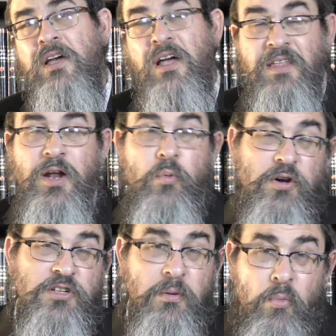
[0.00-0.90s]
and then he
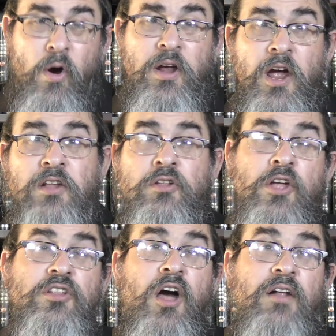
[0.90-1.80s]
worked some more years at
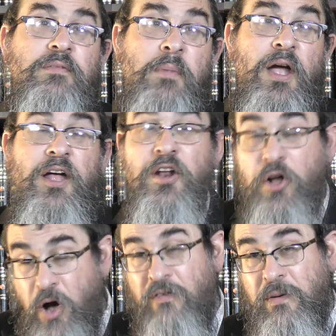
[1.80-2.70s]
Oizke Haravet Meichen the
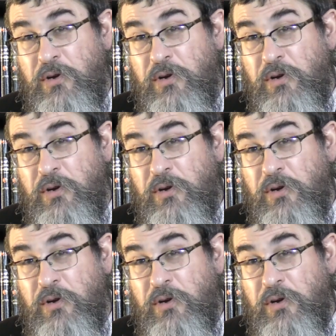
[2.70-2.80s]
Chanim,